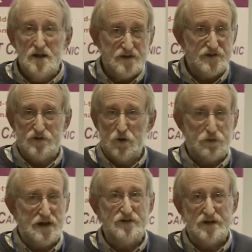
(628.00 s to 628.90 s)
There's still
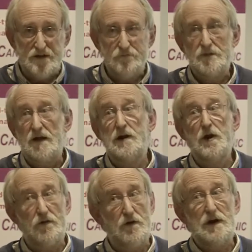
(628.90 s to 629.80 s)
plenty, and a lot
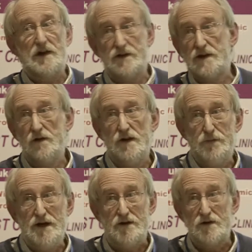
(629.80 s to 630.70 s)
of it will actually go in the
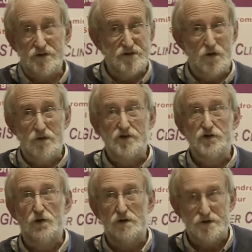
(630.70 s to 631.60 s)
bin because there's nowhere to
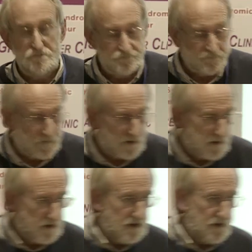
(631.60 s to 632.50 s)
store it.
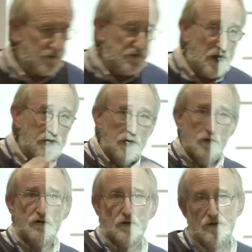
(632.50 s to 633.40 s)
So it's
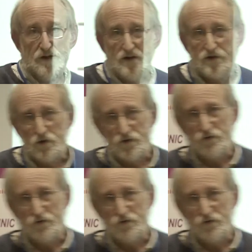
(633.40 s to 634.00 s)
unusual for these sorts of